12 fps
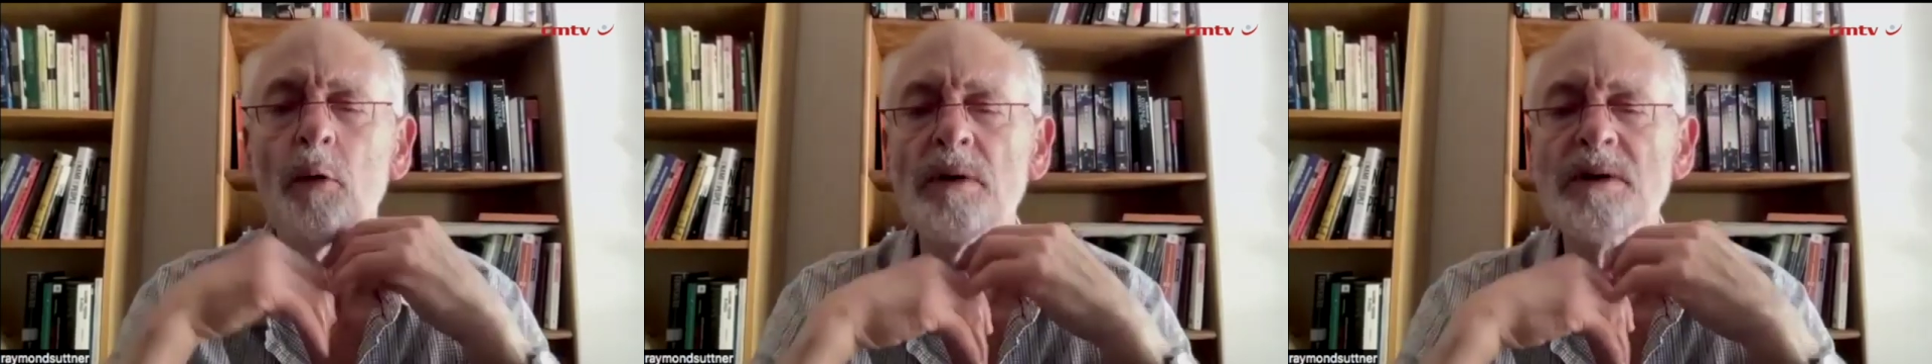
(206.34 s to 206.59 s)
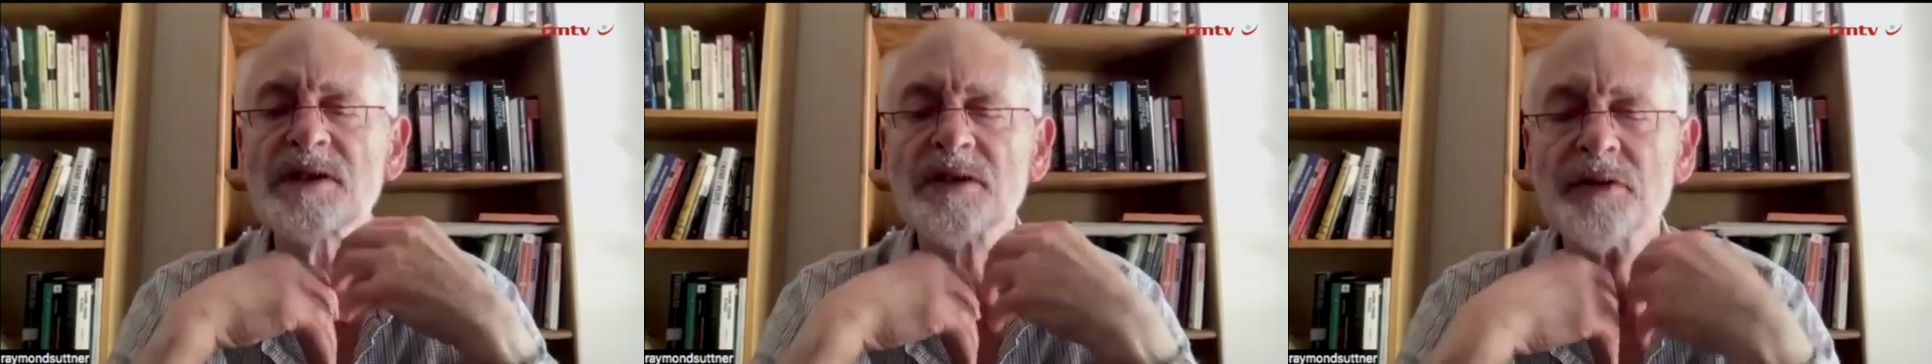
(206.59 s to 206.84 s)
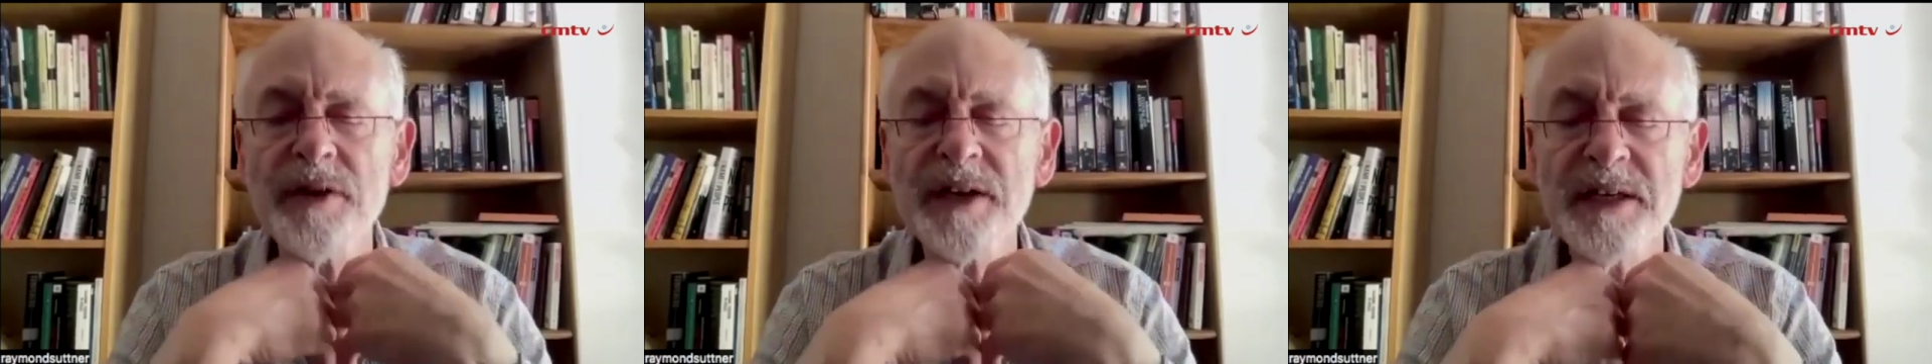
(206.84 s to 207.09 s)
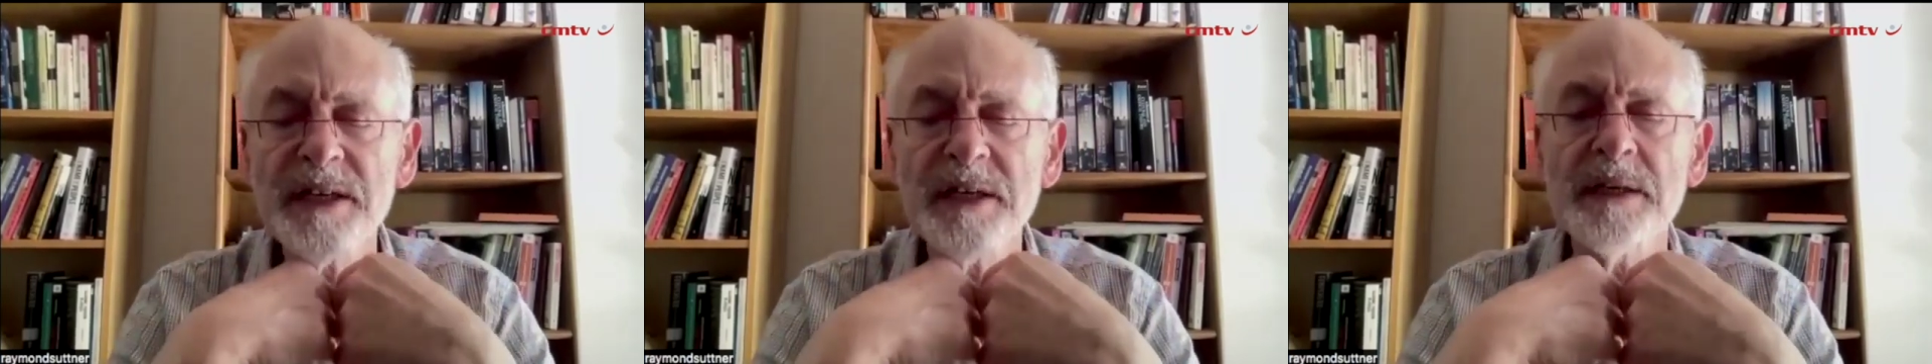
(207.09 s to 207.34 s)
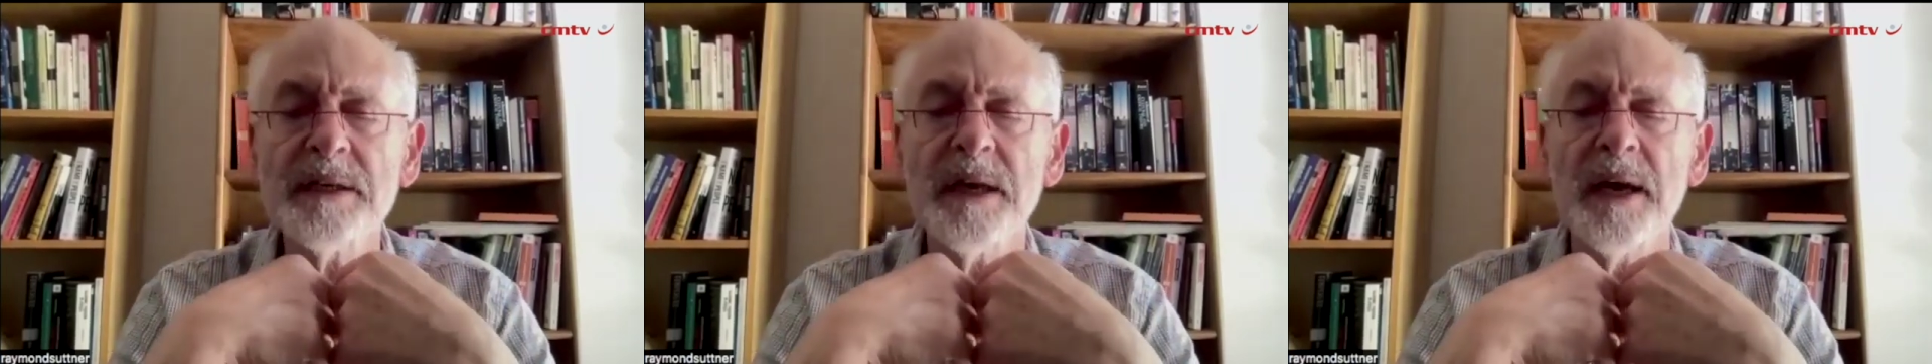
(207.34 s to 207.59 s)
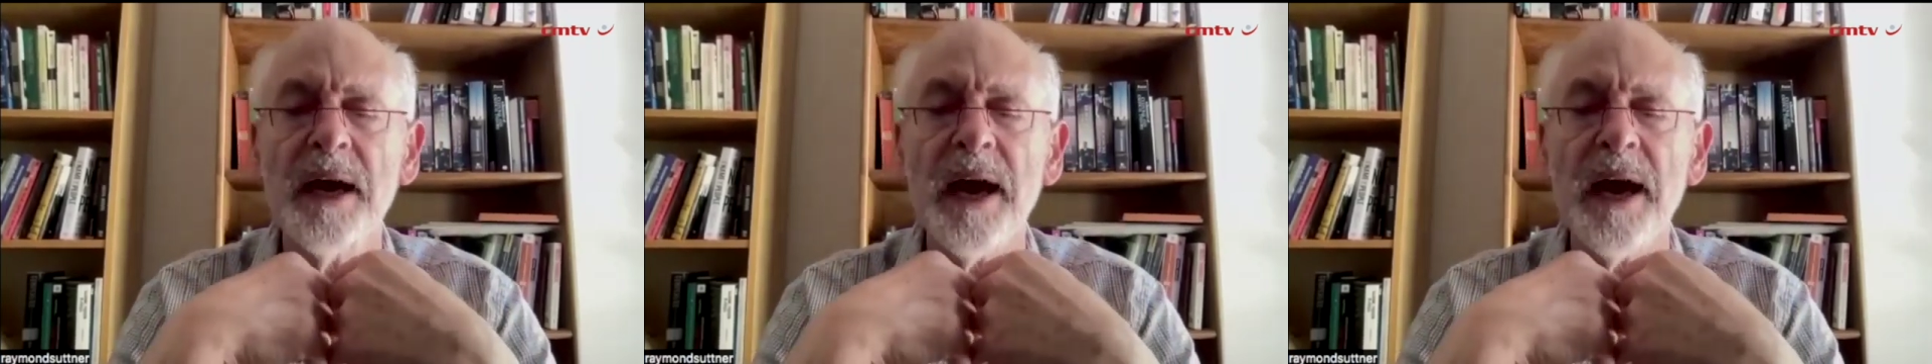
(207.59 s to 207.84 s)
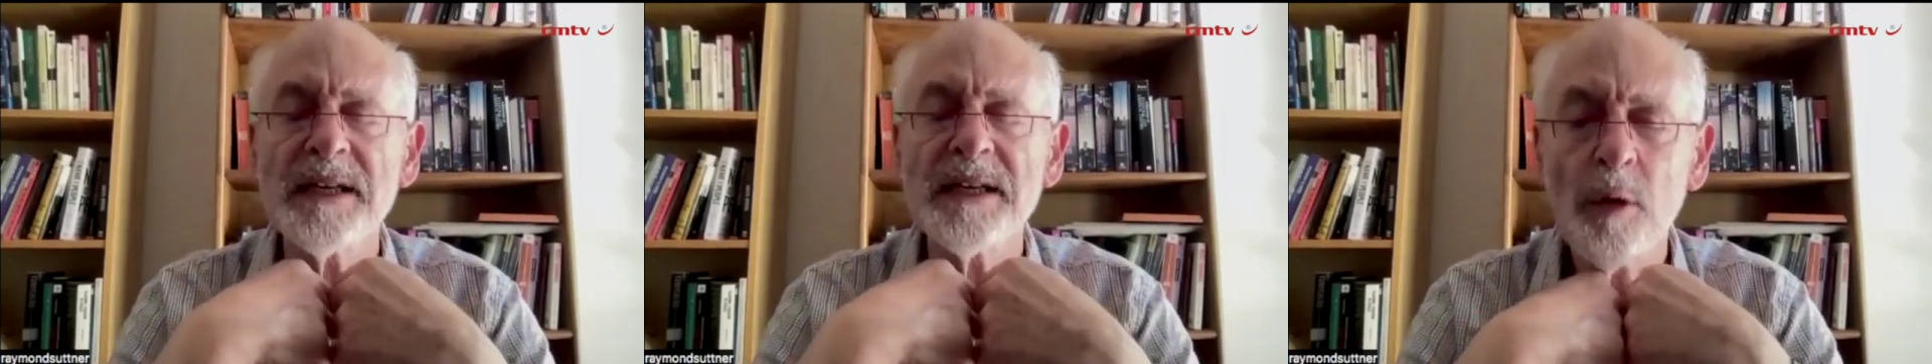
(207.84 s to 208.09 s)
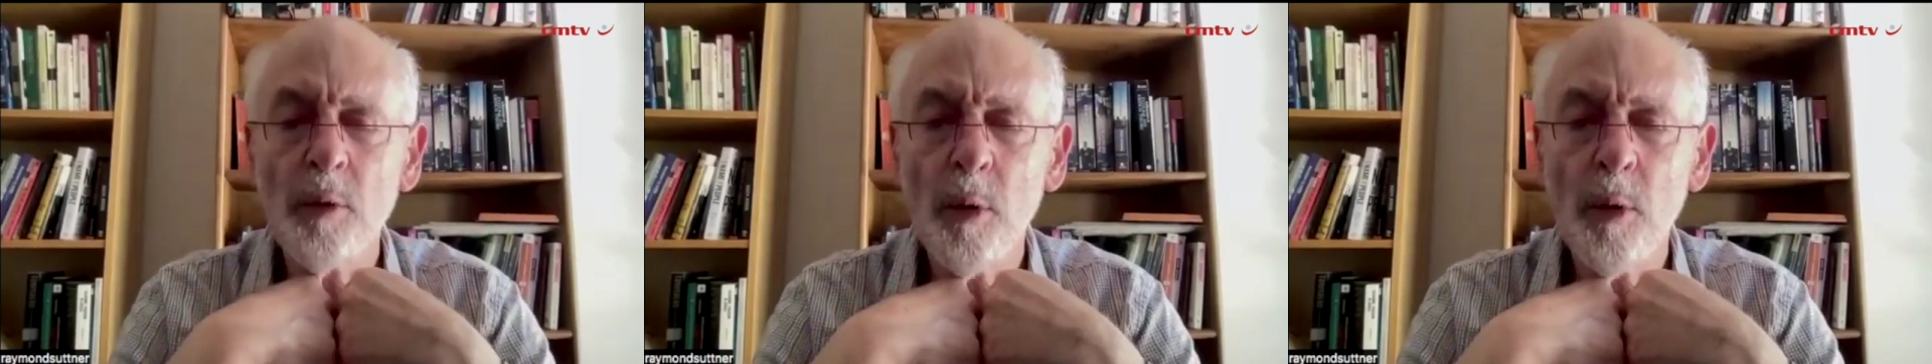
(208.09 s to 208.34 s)
was treated as
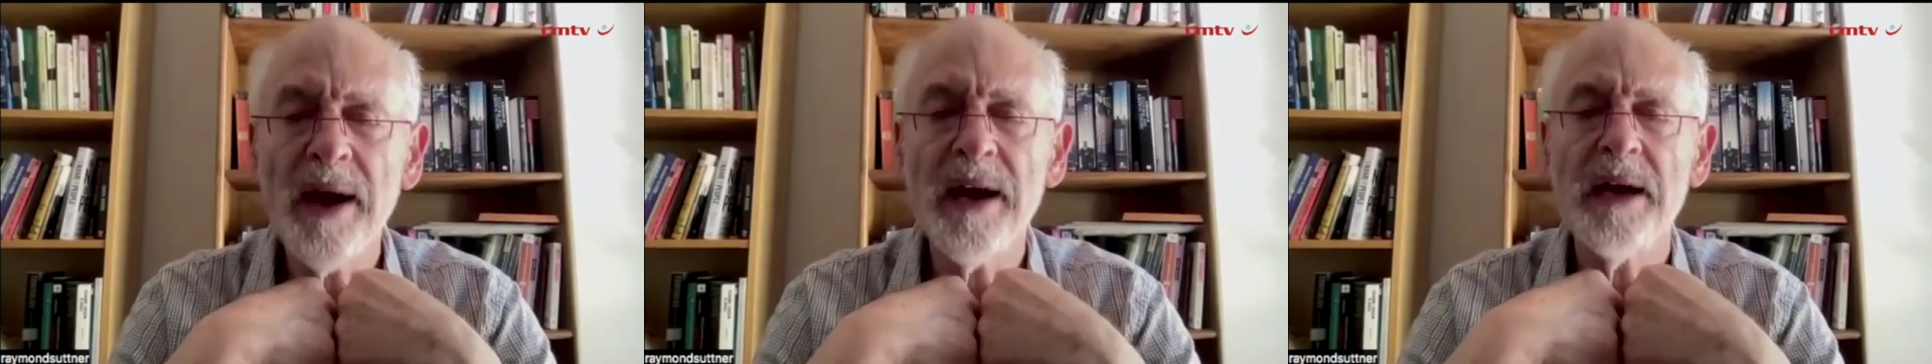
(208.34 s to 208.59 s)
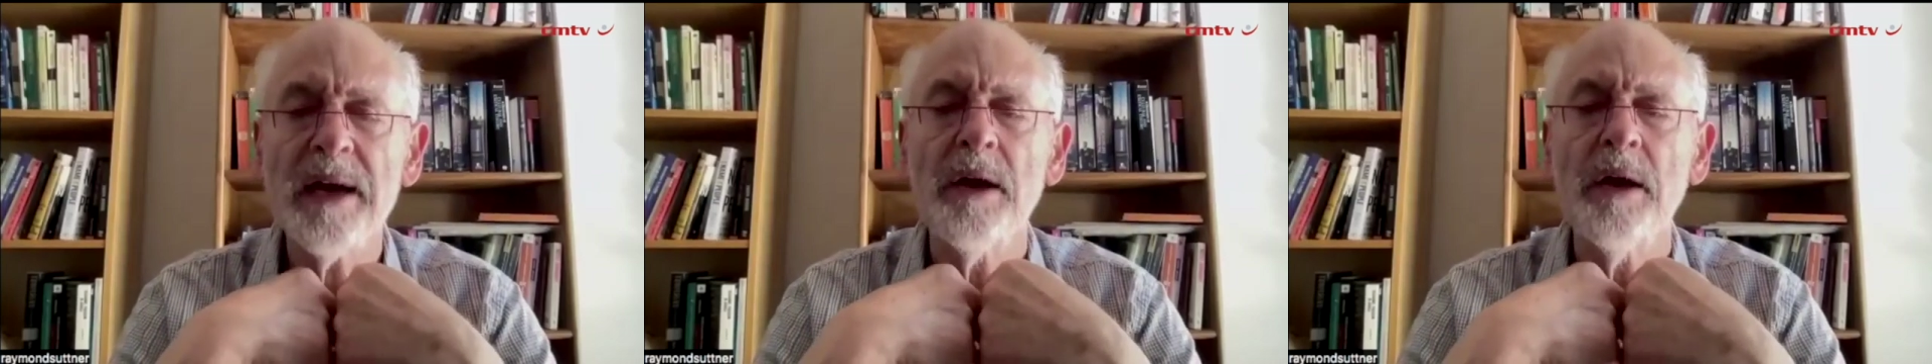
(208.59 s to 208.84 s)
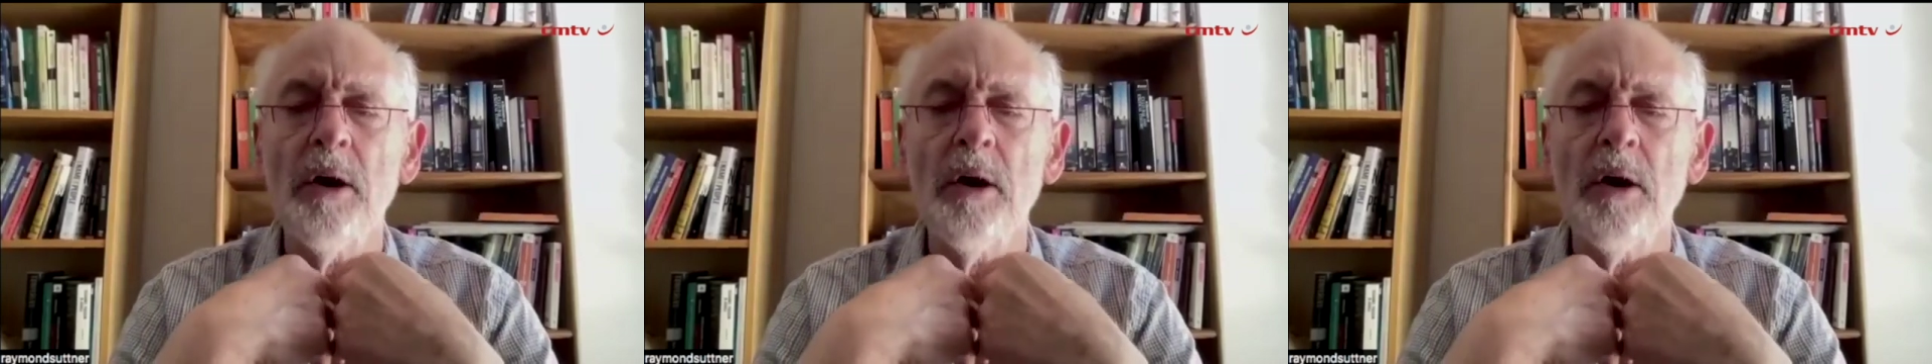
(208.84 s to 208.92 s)
a way